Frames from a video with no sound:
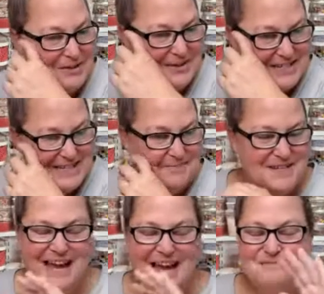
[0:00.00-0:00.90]

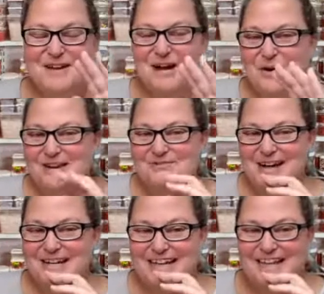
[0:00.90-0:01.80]
except I'm not quite
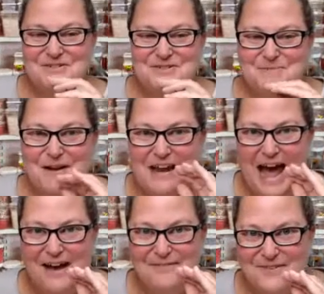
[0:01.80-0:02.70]
ready. There's about
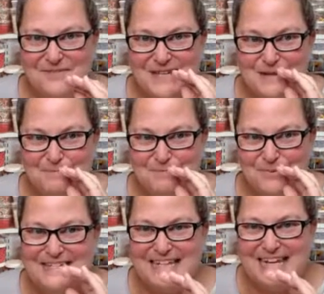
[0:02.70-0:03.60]
half of the
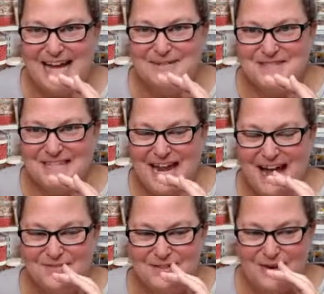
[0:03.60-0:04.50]
imprinted items that
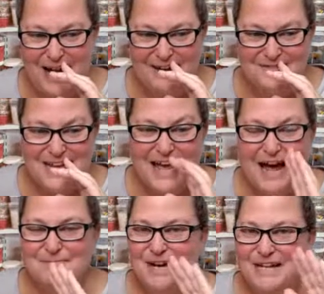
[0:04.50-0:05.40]
haven't arrived.
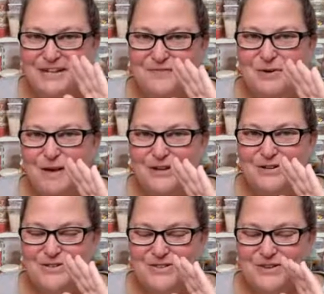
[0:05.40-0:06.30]
I'm not going to feel
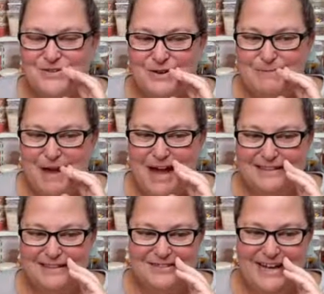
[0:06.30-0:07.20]
better till those are in my
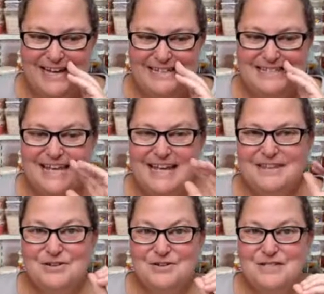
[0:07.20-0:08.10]
hot little hands.
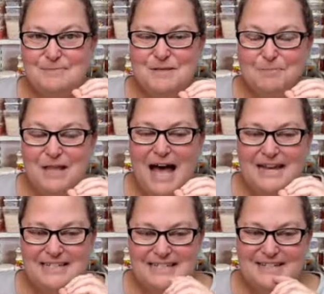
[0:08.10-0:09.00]
There's some
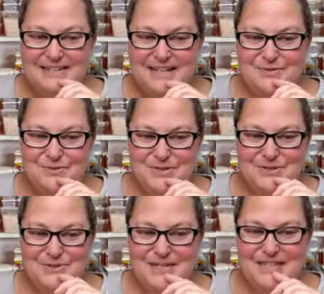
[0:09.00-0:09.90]
supplies still en
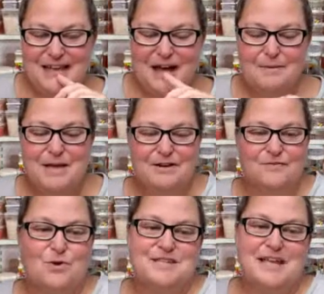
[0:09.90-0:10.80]
route. And
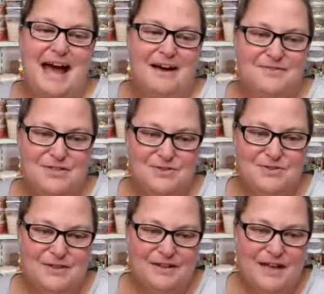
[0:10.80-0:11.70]
of I have to do
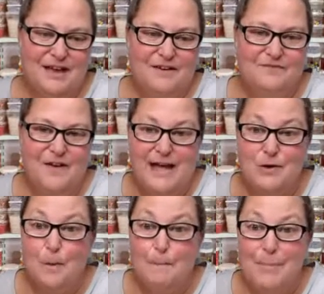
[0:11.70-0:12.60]
the
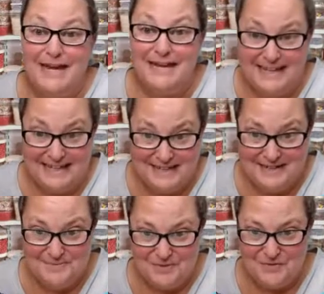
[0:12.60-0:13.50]
final
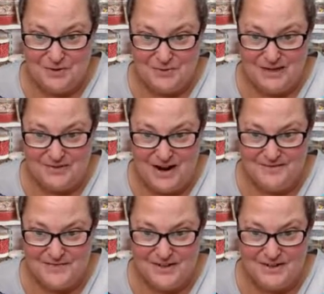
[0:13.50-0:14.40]
baking before we
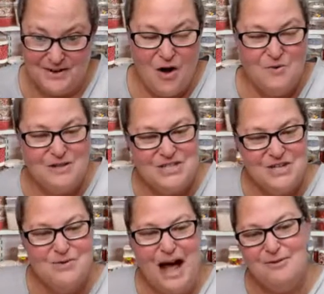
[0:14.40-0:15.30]
arrive there. Home in
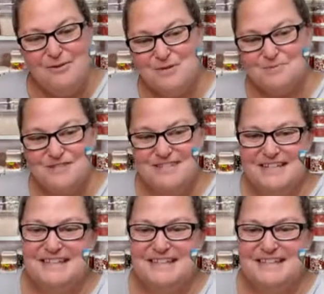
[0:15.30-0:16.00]
2 hours, Priscilla.